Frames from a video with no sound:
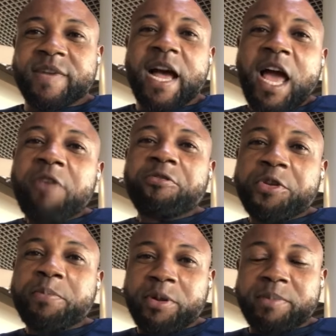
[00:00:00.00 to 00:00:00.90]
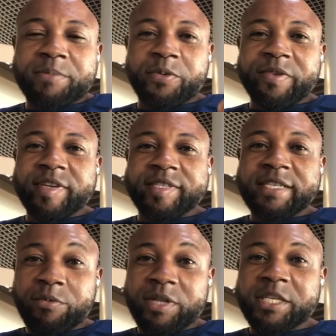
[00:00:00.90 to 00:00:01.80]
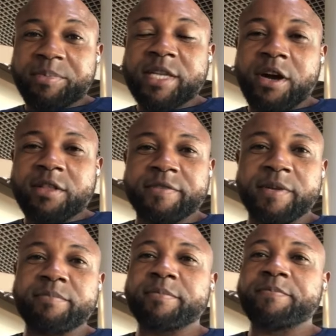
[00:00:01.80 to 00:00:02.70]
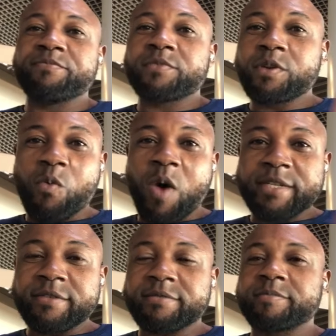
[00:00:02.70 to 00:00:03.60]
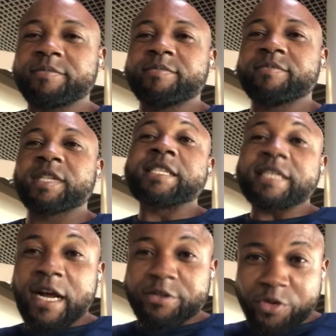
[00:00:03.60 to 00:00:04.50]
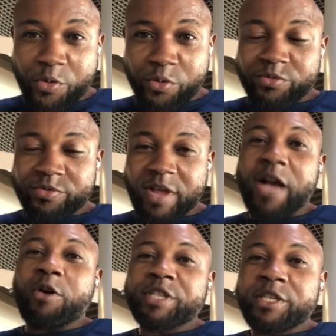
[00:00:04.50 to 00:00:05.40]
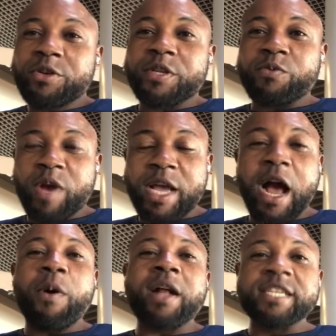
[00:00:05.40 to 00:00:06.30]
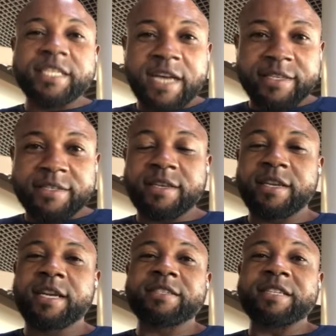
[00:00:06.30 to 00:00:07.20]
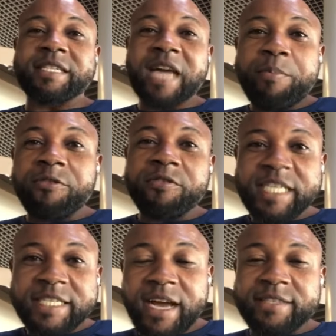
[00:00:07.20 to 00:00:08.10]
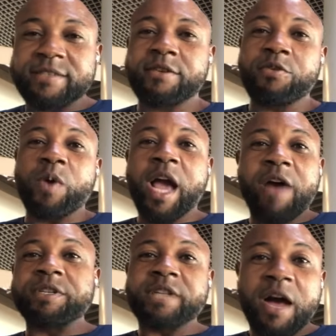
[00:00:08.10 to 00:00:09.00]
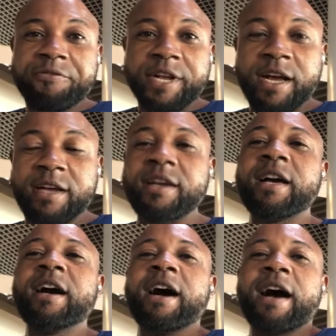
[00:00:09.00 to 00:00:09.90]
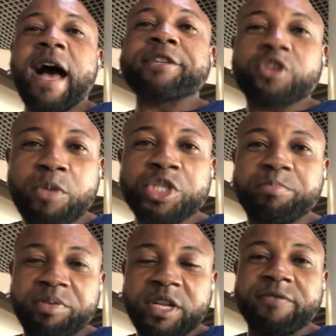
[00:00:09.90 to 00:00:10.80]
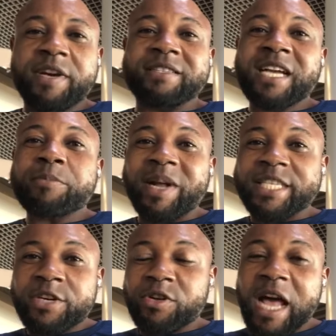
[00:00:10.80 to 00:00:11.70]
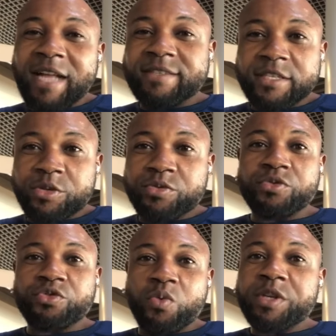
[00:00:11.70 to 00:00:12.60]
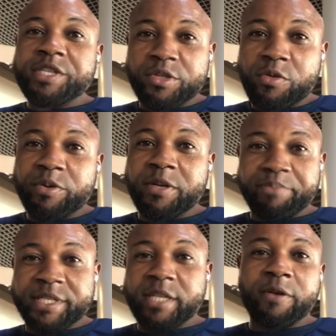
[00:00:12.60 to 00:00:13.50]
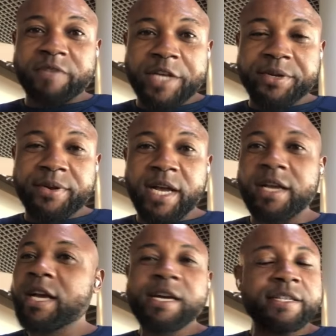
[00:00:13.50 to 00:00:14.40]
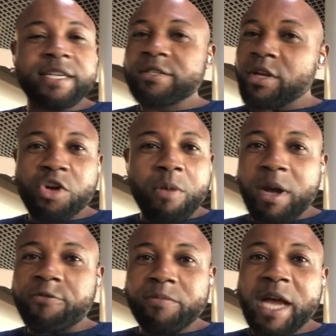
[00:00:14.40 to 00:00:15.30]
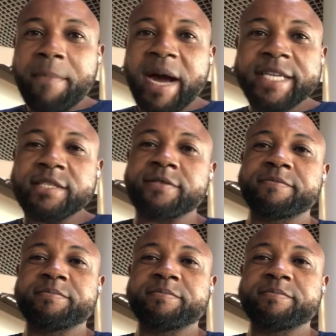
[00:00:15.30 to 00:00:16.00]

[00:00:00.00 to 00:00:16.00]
I have a few problems with this, and I will explain all of them. One is that I know, according to the way our leaders, the type of leaders we have in Africa, I so much believe that that particular attitude towards Tinubu, the president of Nigeria, did not come out from their mind.